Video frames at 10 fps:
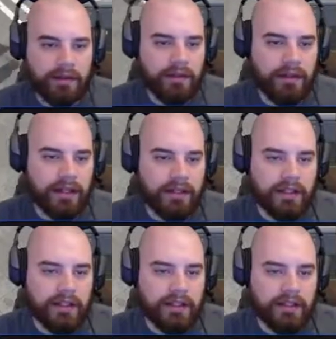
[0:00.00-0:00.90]
And
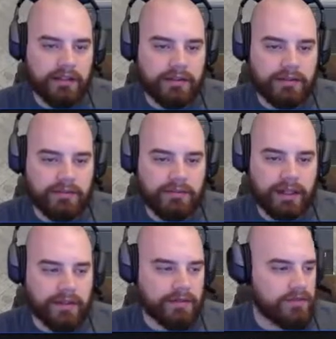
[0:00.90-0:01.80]
then,
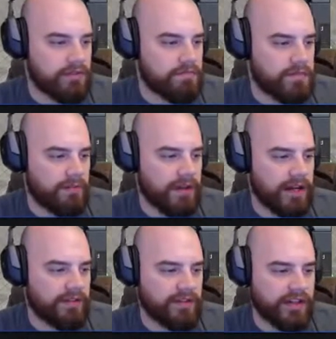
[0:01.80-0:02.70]
yeah, so not a bad
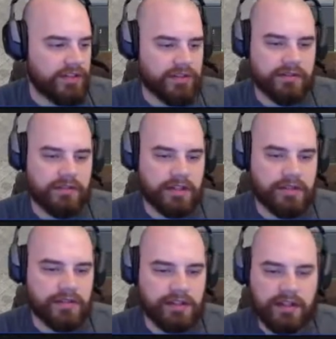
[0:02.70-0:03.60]
suggestion,
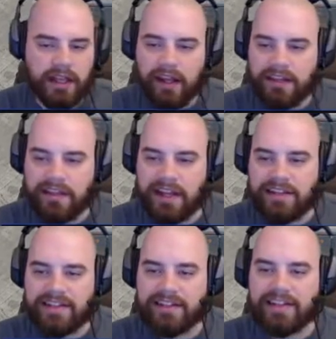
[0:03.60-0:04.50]
Hazard. See, I
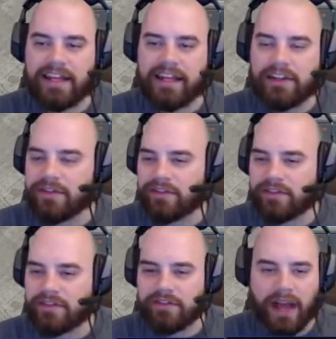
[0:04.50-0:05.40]
still need to get used
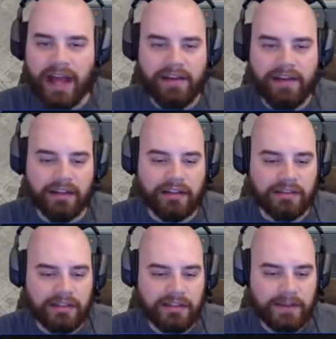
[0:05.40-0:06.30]
to having
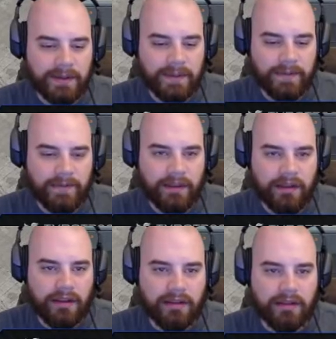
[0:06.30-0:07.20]

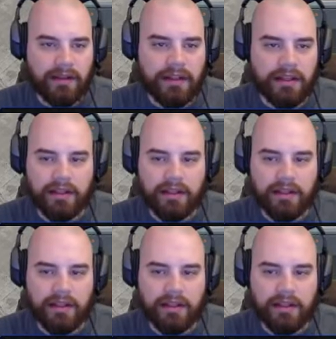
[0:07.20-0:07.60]
the